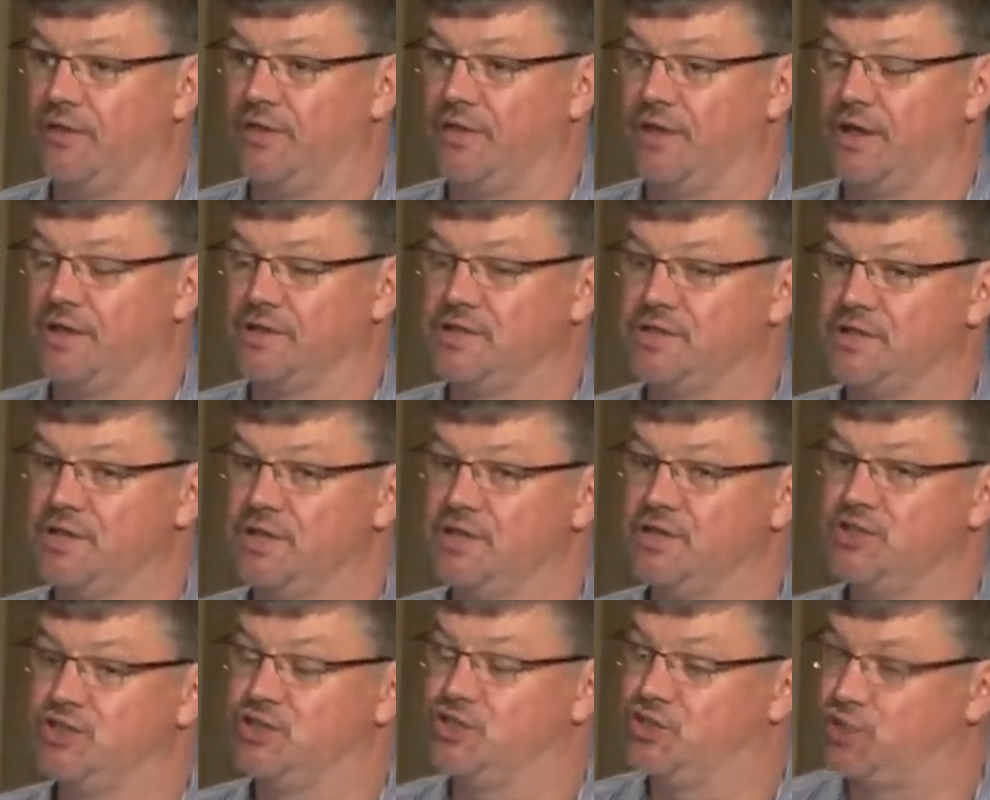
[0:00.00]
that
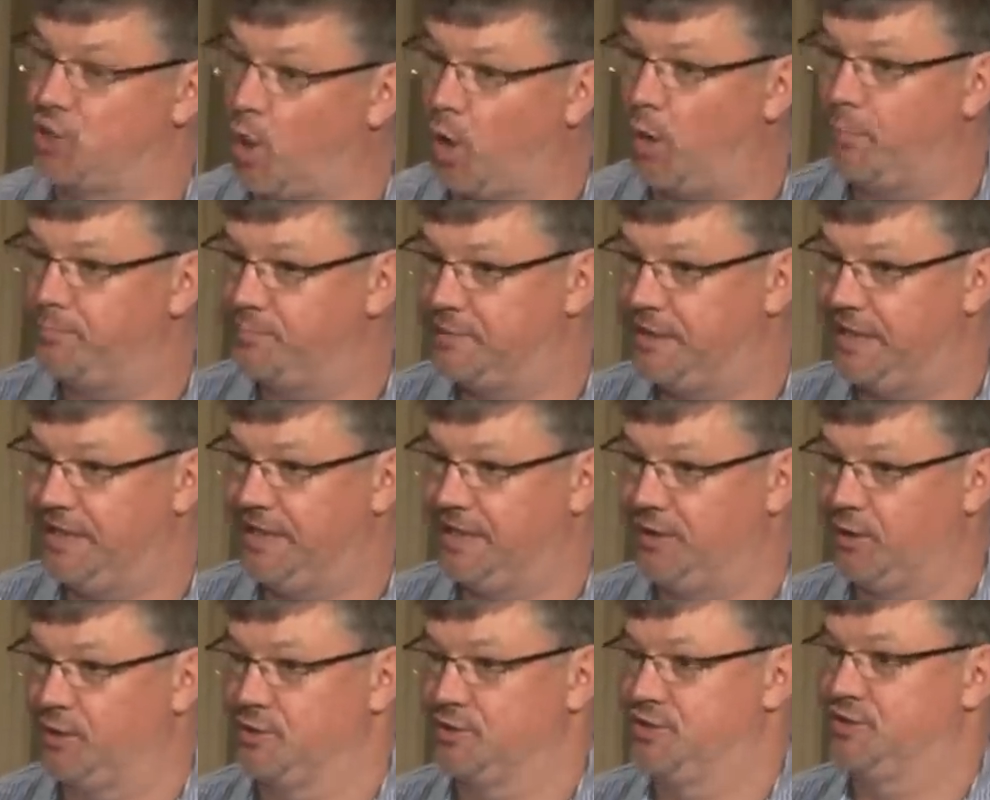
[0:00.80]
stop
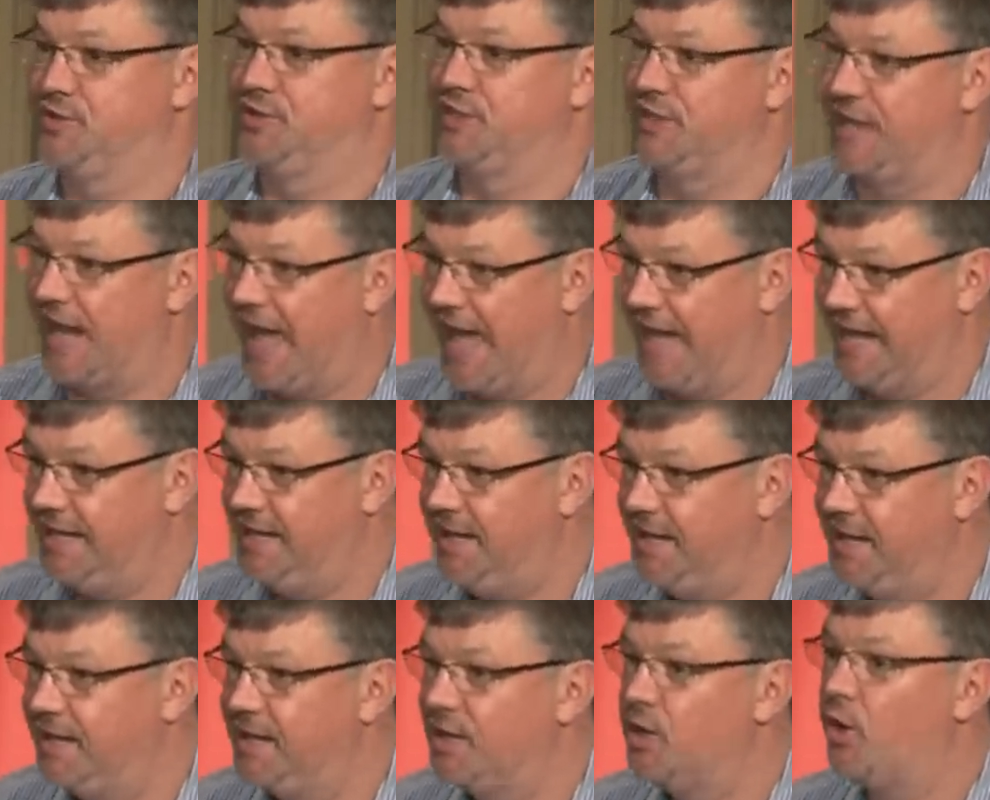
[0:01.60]
DDoS today
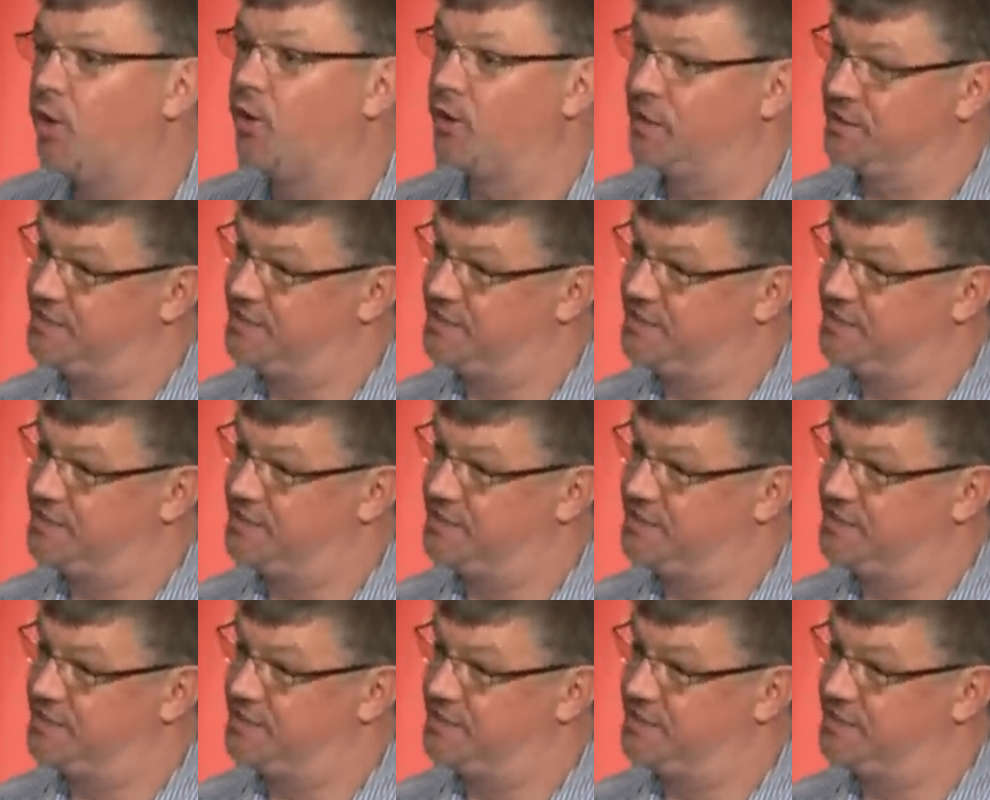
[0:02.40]
or